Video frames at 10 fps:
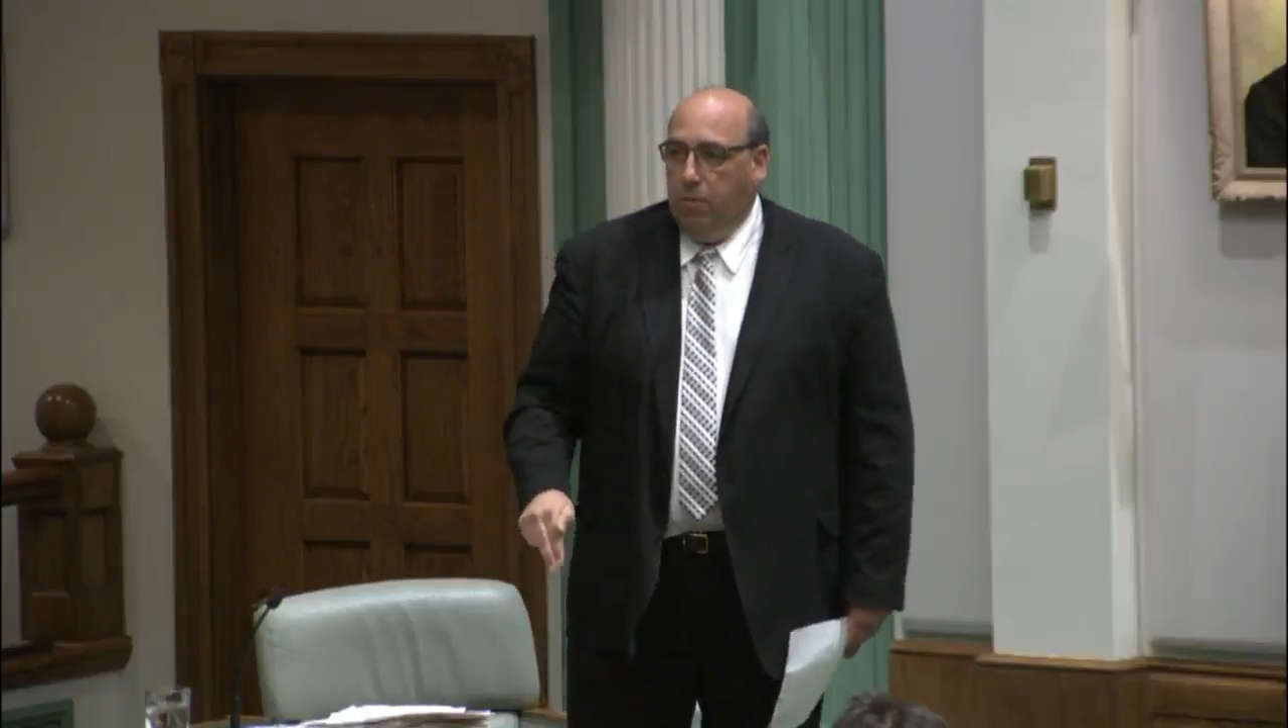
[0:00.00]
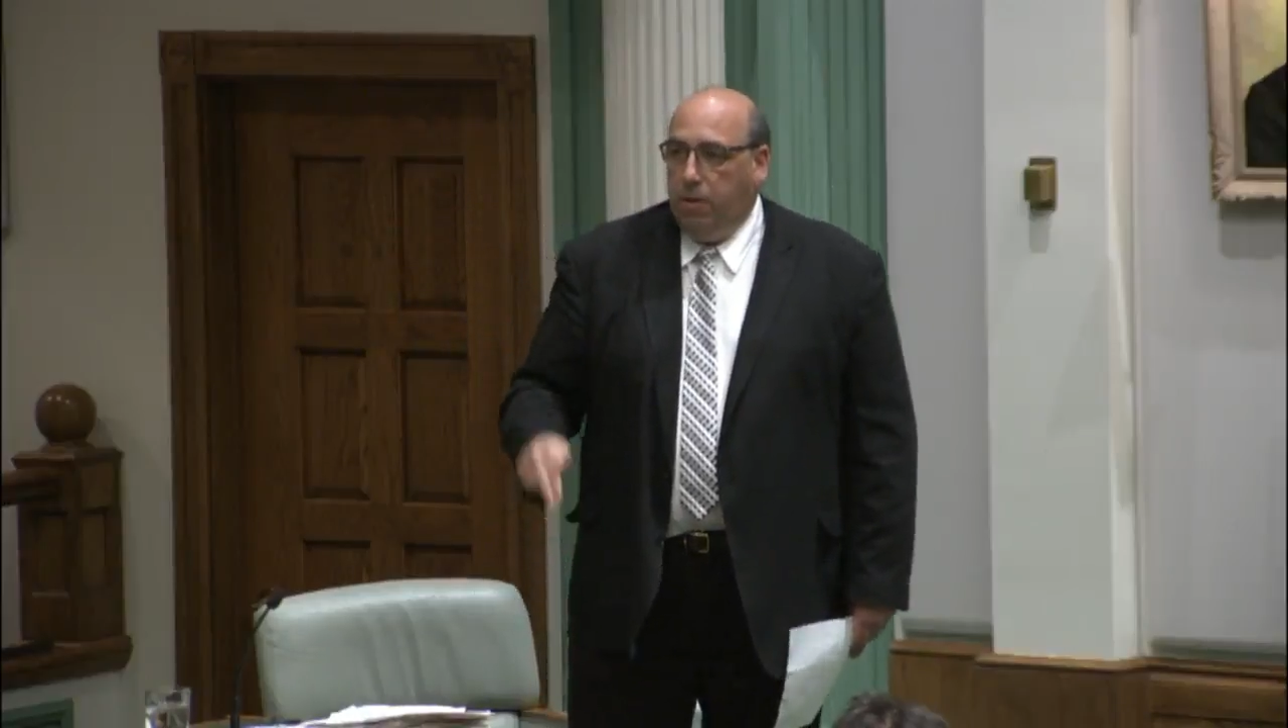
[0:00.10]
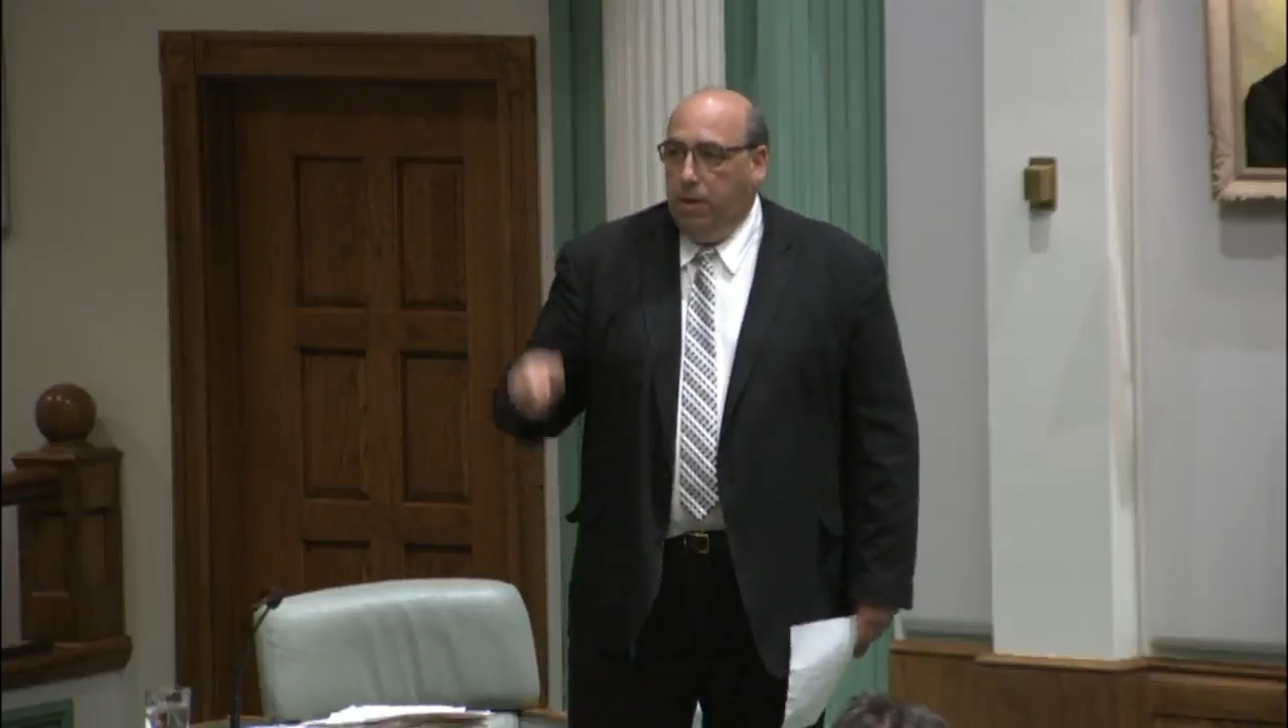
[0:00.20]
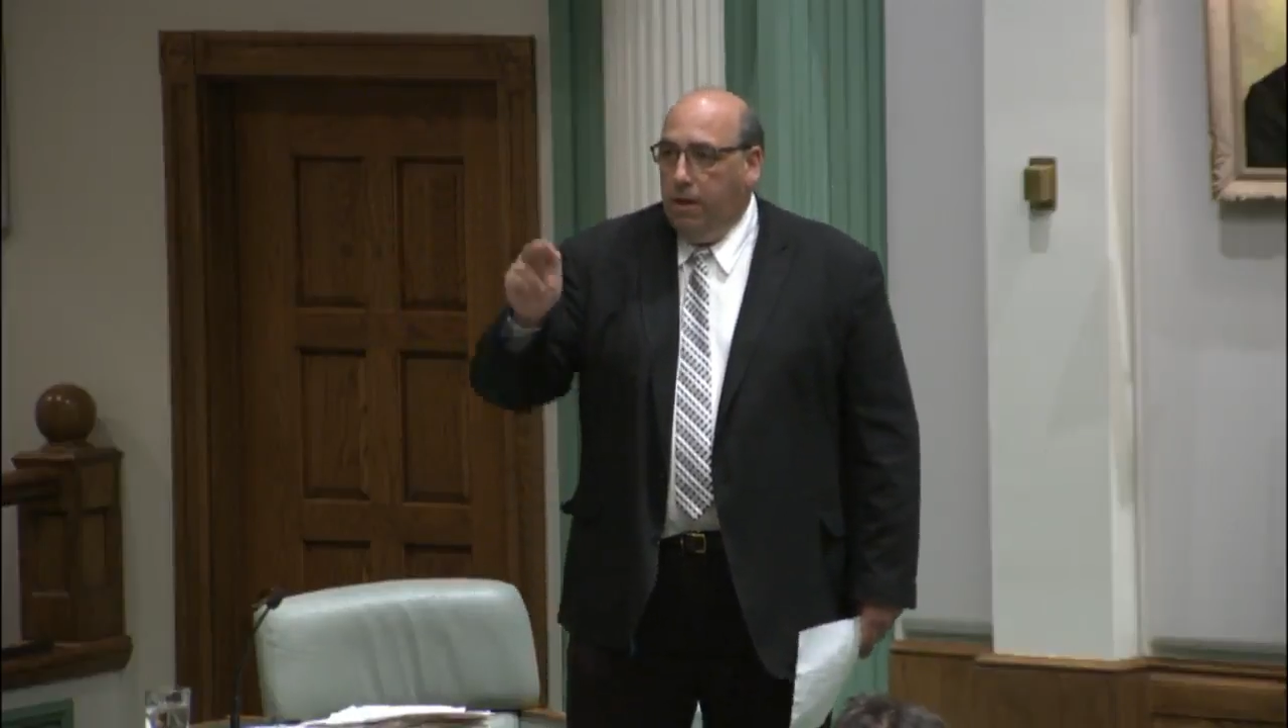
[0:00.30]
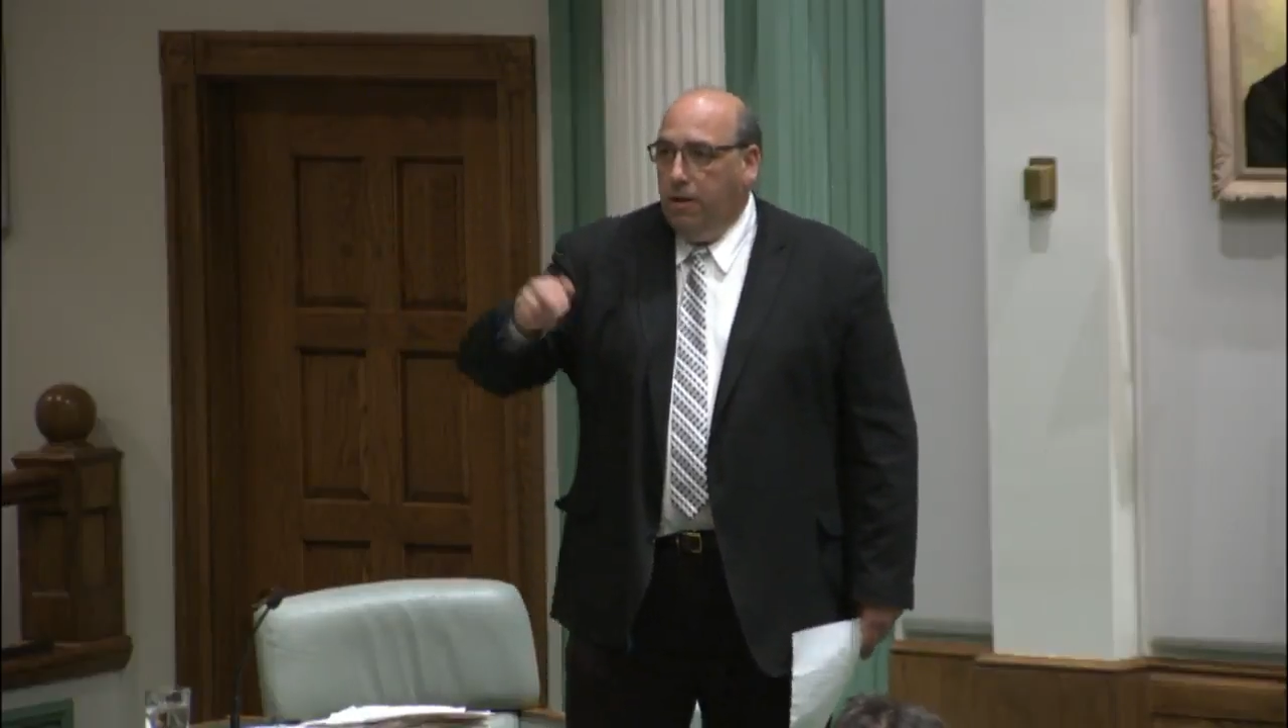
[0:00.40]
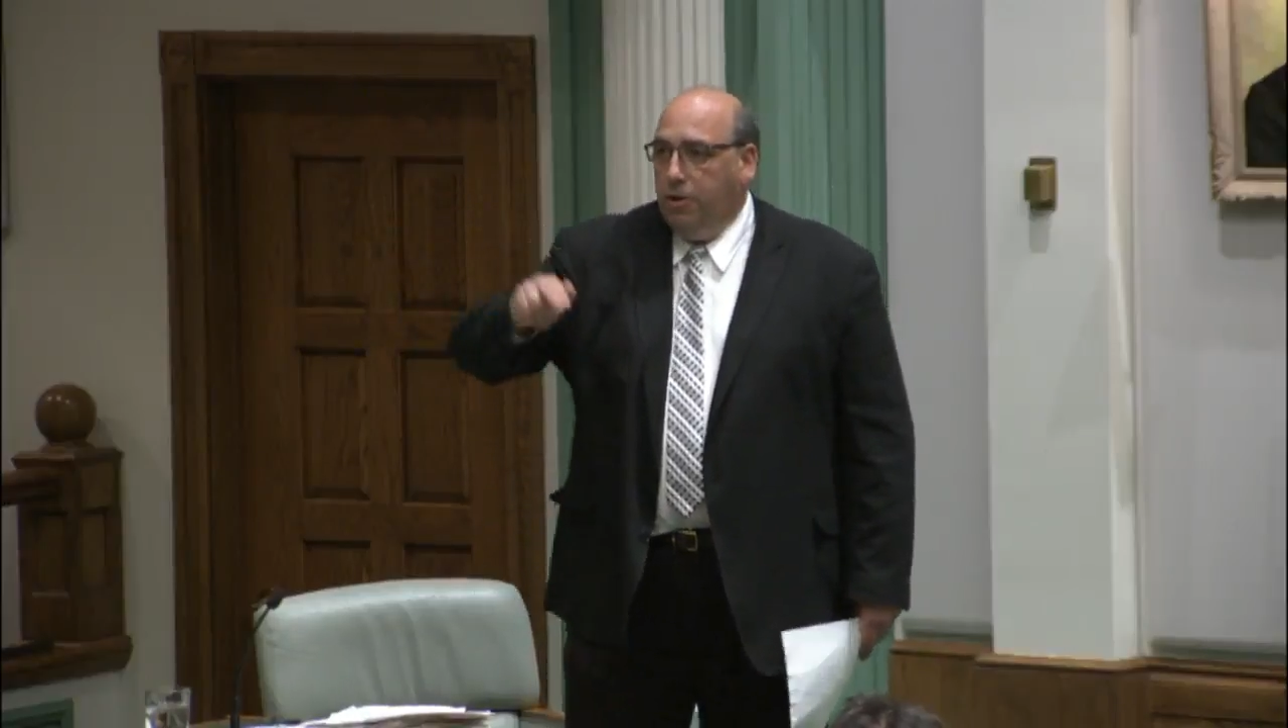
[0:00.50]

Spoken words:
with their